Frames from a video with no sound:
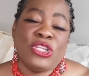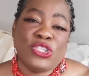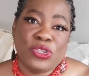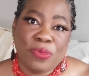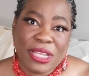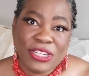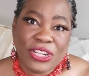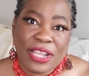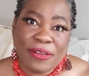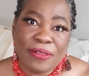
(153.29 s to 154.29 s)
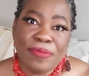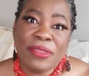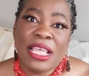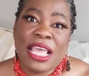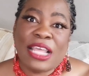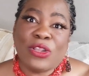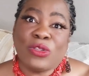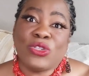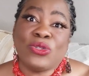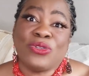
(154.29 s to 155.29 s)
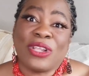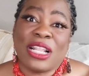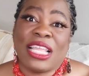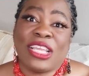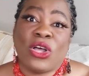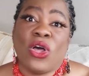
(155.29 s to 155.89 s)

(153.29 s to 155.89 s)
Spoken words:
to my channel and also to click